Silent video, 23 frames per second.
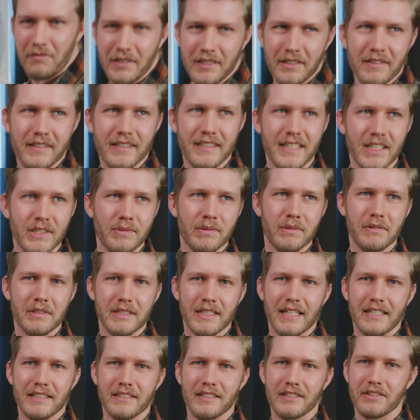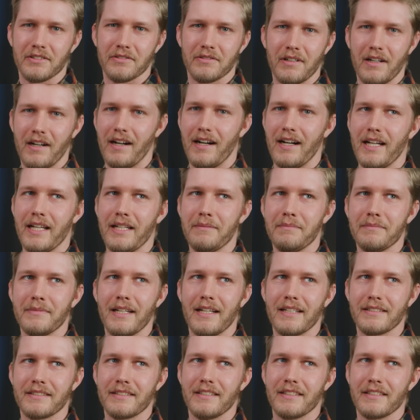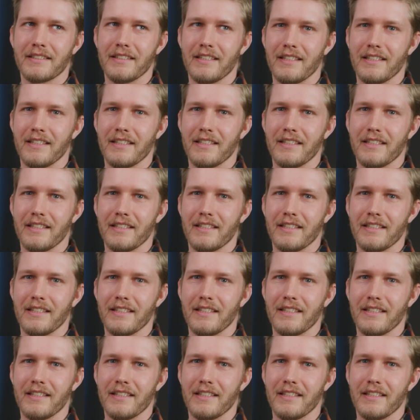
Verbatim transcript: What do you think this one will get to? I'm guessing